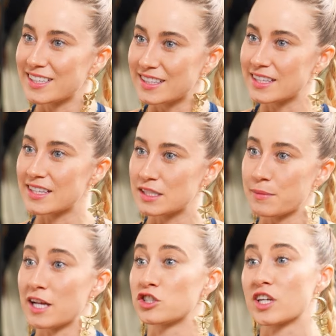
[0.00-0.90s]
in
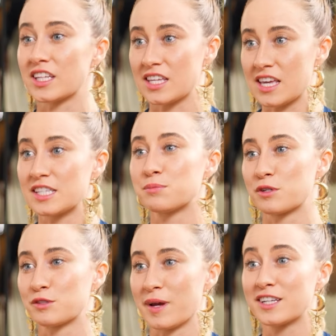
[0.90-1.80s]
this magic? And his
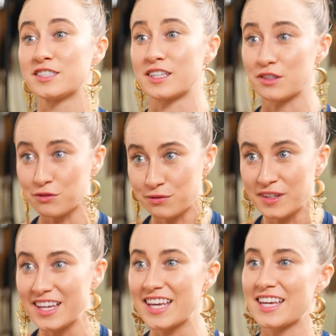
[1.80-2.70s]

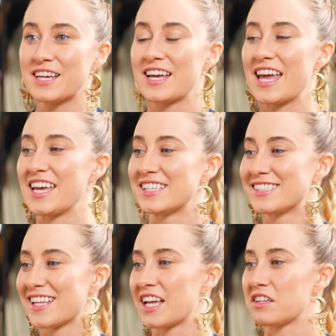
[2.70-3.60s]
perspective
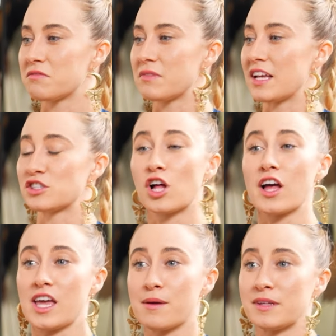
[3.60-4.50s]
is that it's
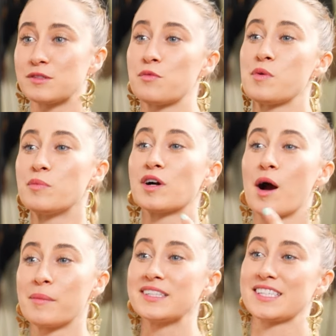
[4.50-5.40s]
not him, it's people
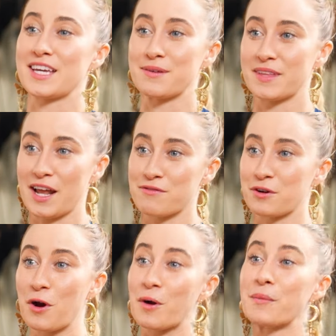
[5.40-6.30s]
coming to him that have
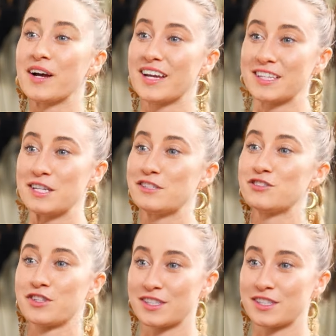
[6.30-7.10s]
the karma. And he's